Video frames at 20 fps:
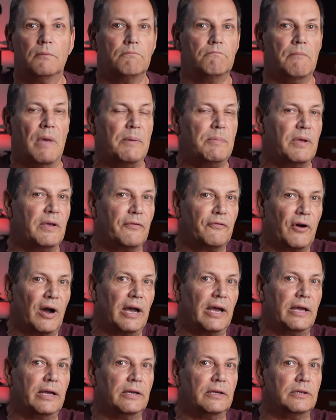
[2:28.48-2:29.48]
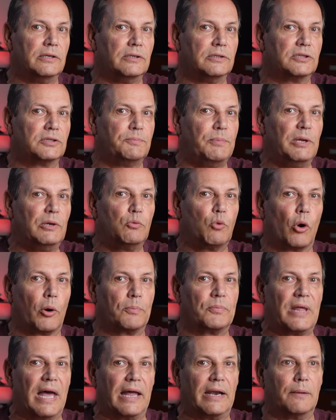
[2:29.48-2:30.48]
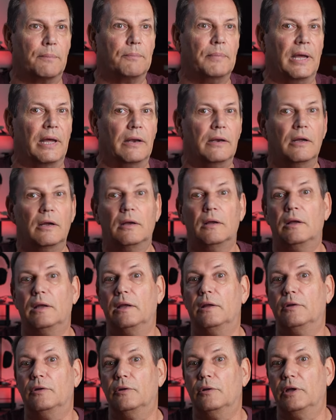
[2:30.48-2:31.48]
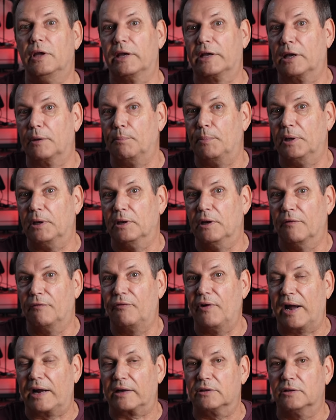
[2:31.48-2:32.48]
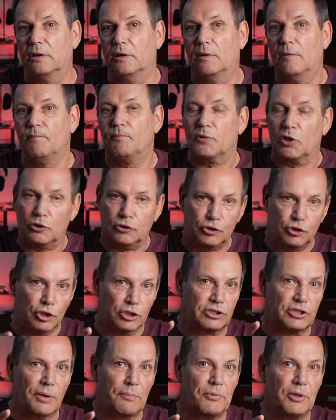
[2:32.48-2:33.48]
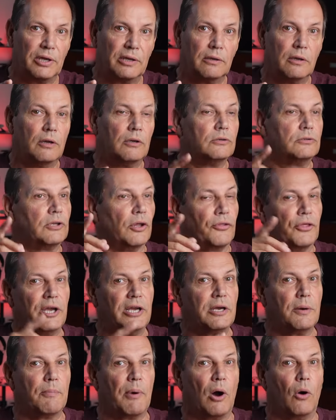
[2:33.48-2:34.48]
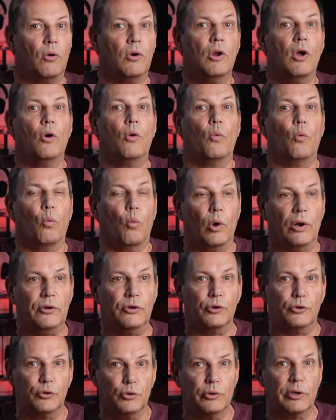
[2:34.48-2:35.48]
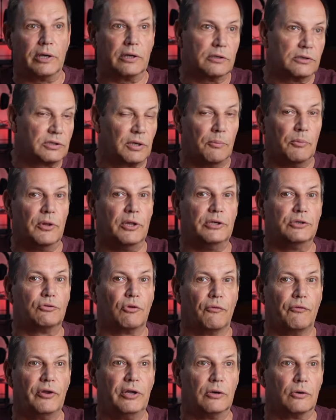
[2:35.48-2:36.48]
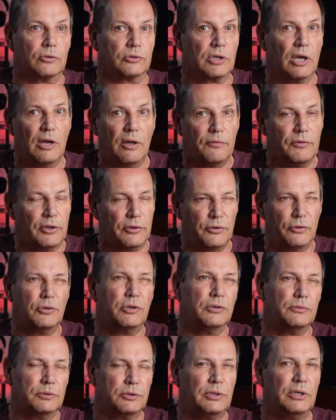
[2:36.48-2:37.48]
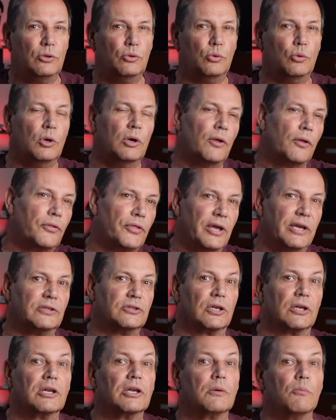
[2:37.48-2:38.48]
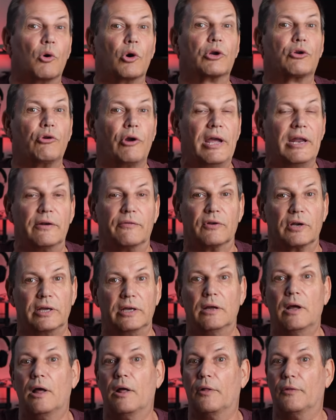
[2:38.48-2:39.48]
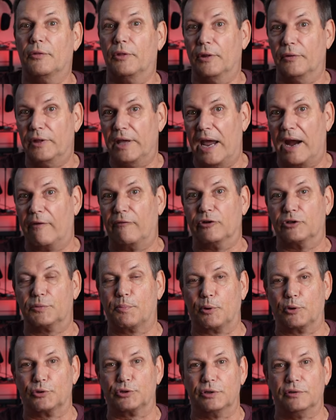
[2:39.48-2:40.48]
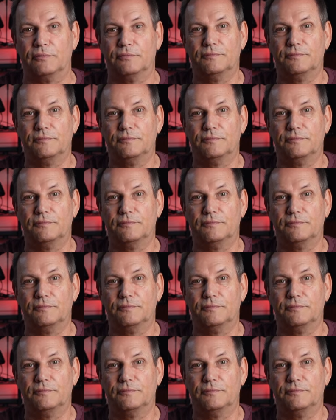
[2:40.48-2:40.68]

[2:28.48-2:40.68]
Maybe if I speed warp that a bit, it could be an effect. Just something to think about when you're doing some of these reveals that you can do things a little more creatively than the average person.